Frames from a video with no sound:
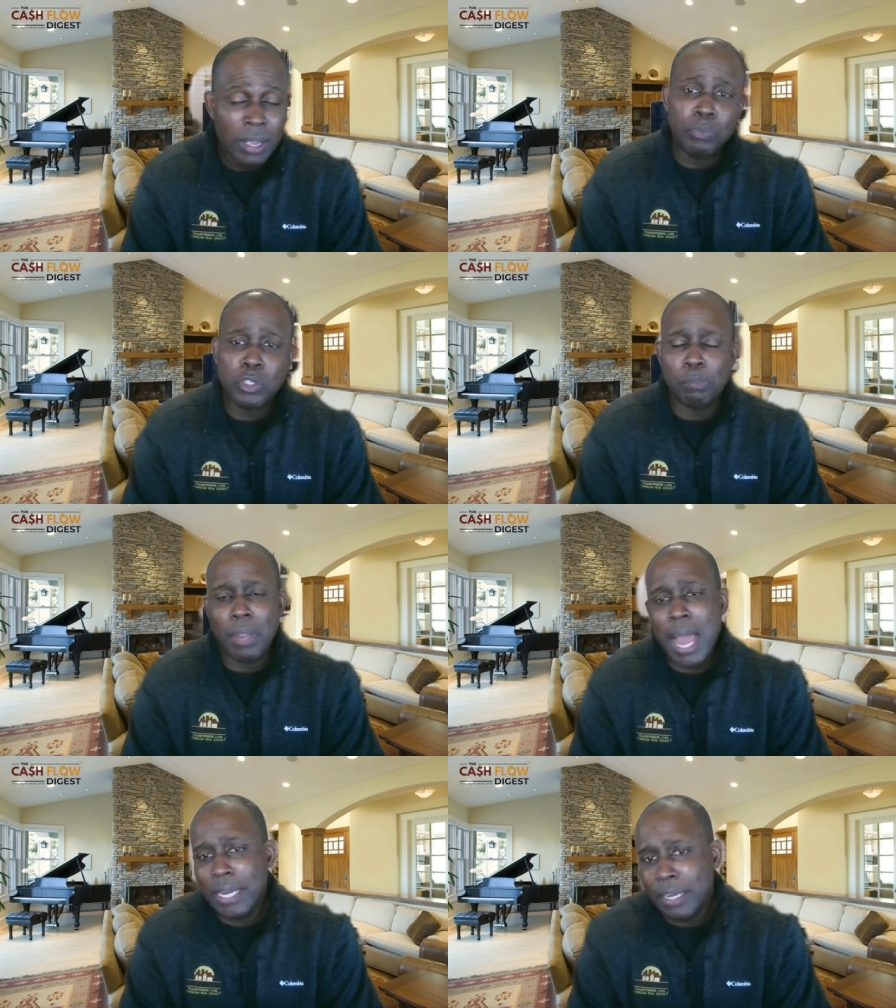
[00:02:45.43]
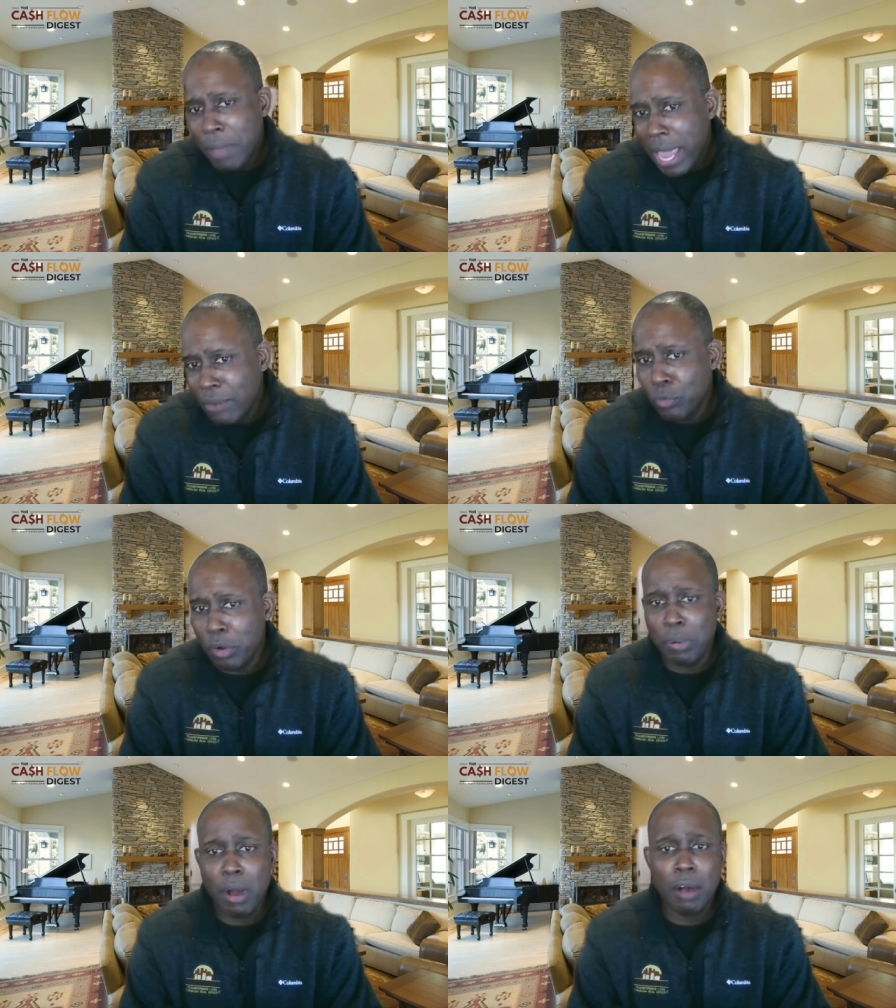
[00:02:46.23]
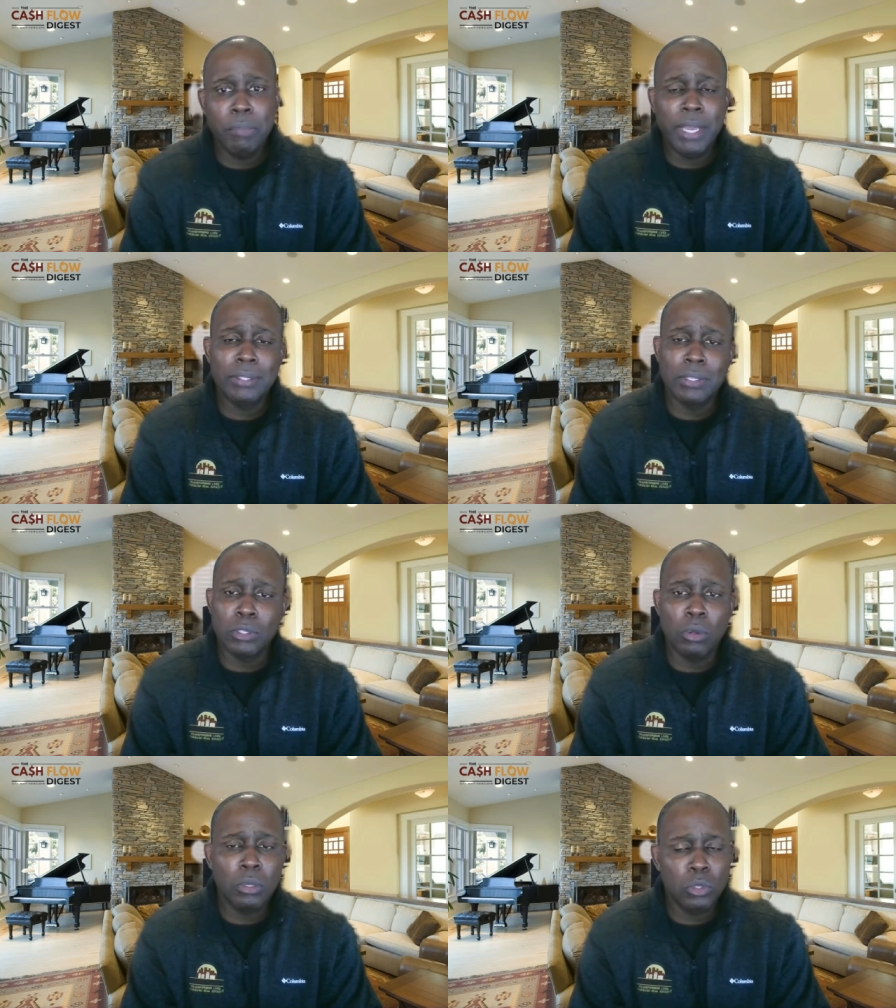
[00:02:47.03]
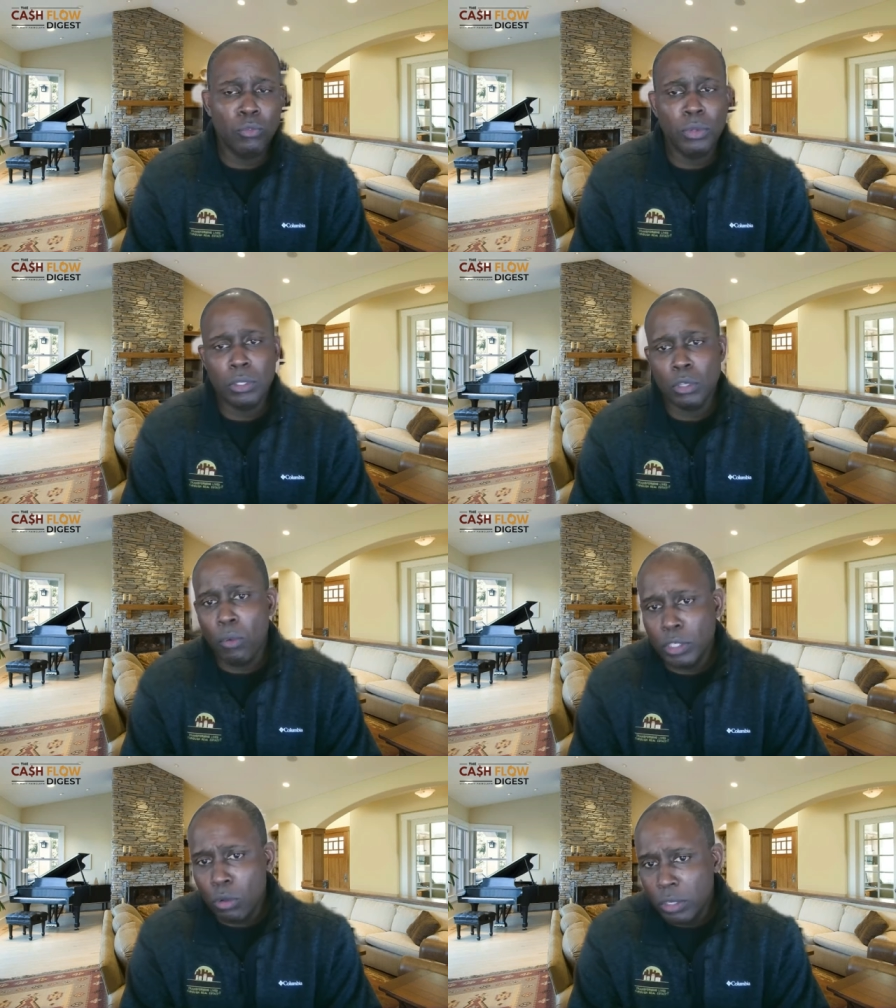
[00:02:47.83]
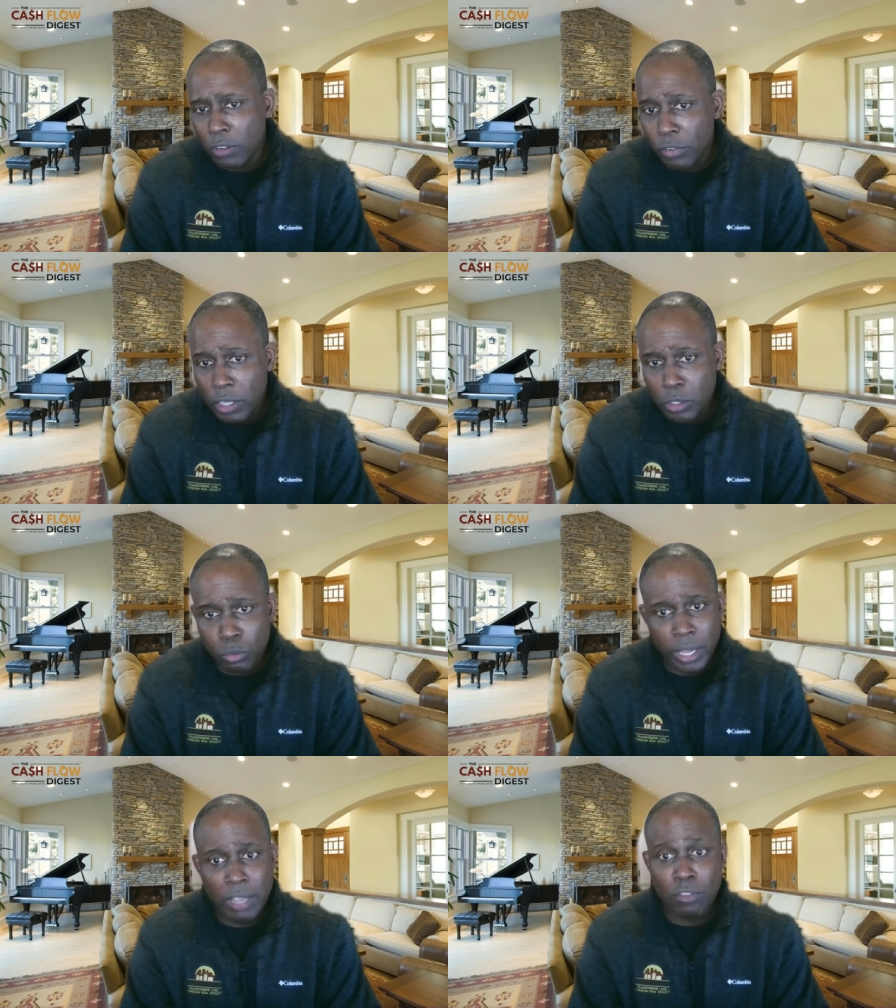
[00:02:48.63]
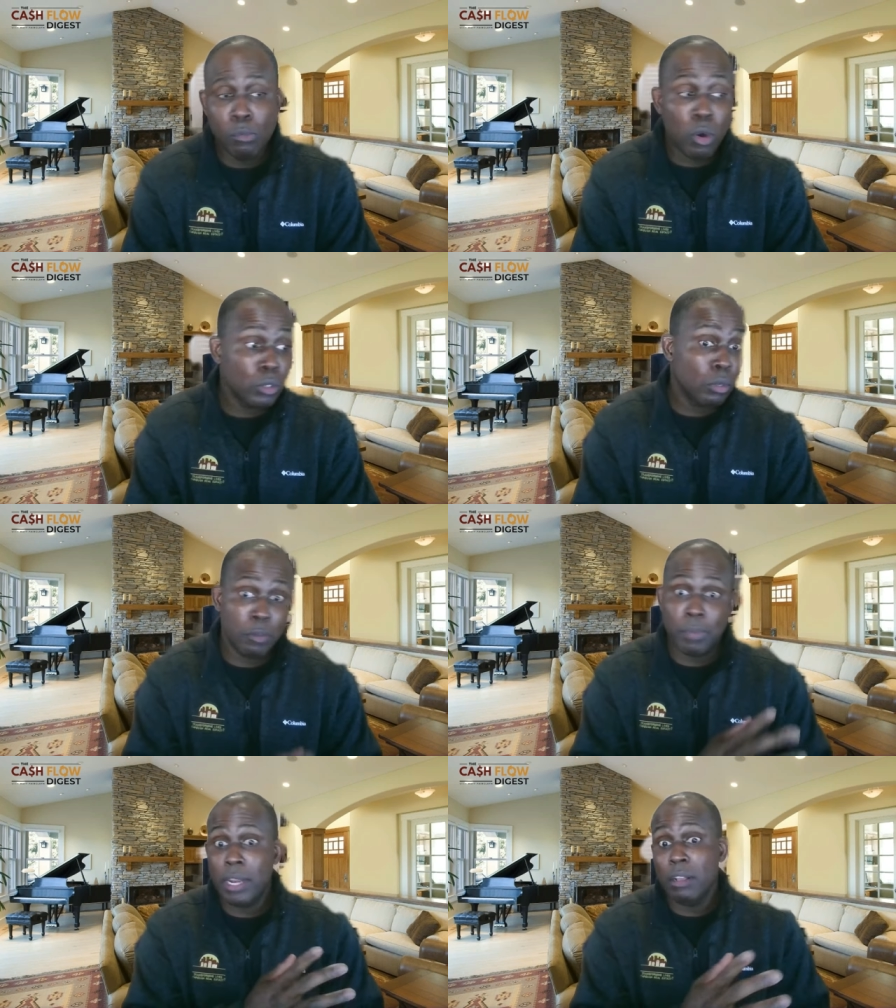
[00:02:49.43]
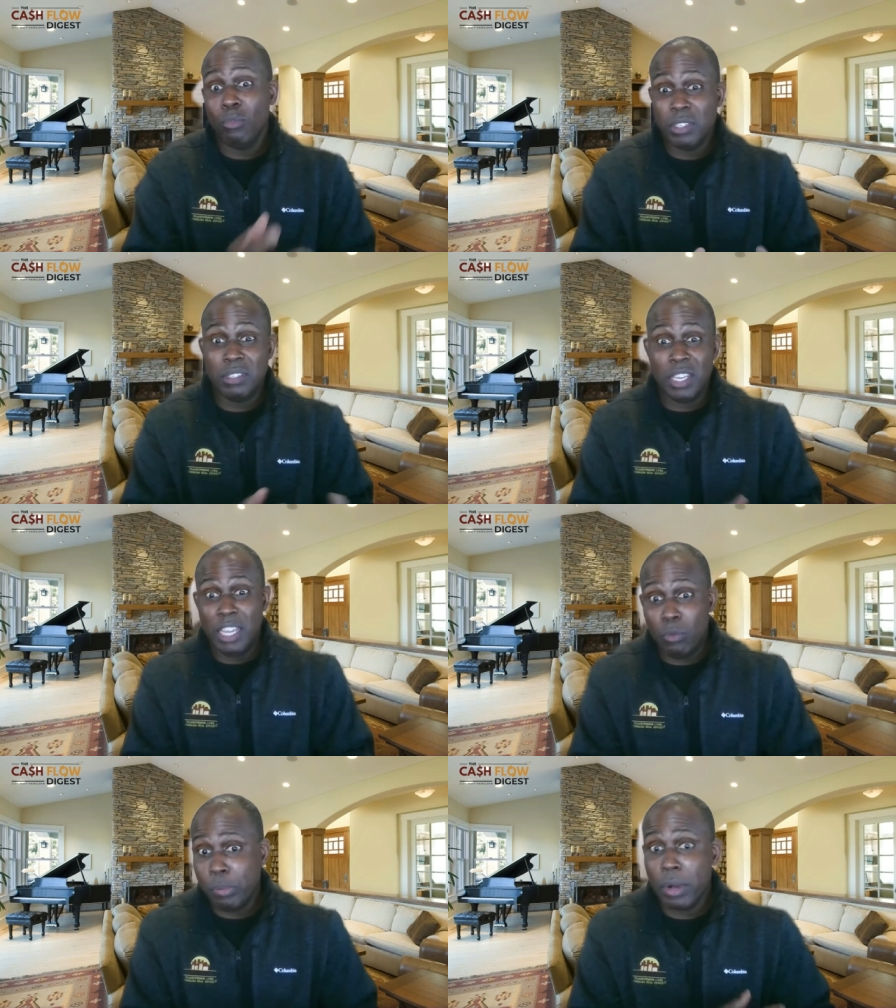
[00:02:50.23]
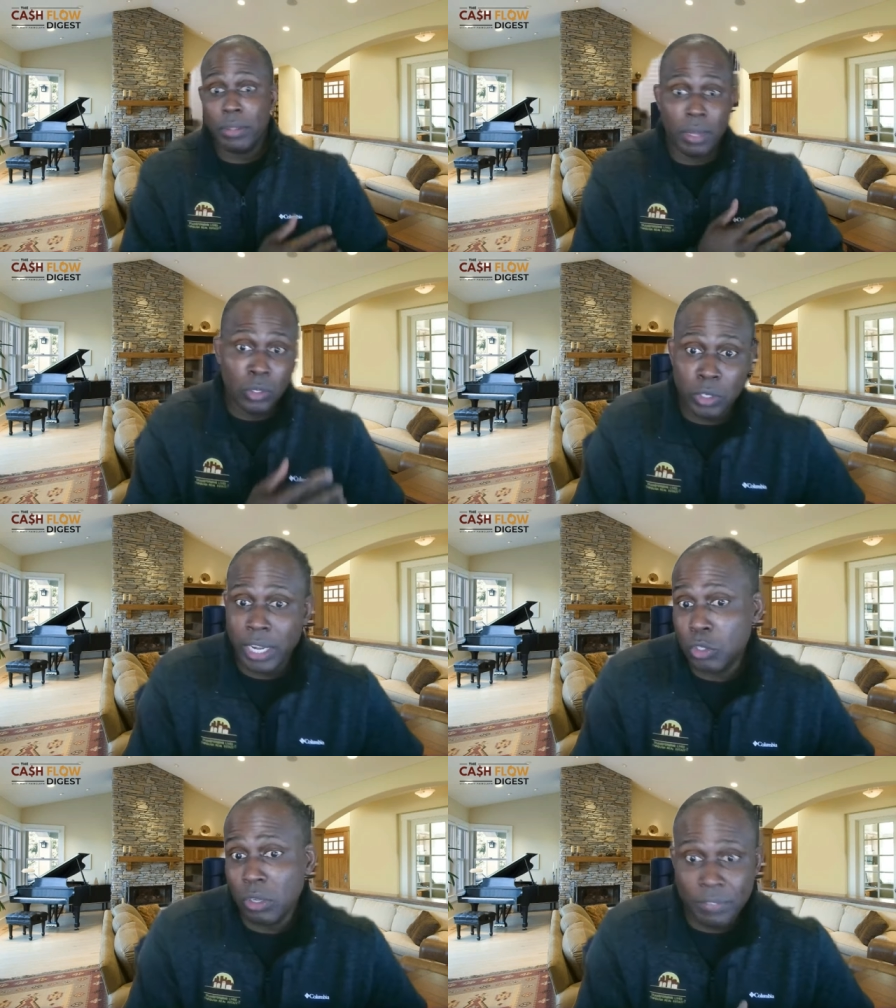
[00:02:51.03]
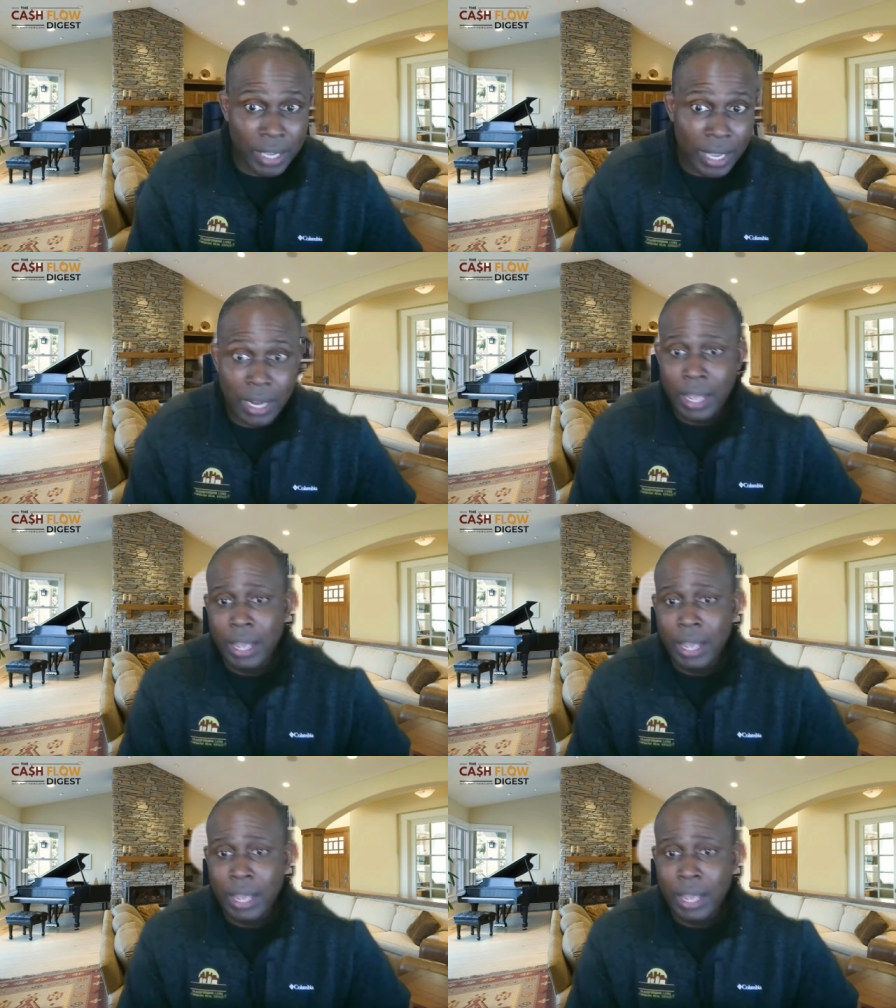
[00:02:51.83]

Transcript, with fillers: supply and demand for apartments and so on and so forth is always going to fluctuate even more so depending on what city, what part of the country that you're living in,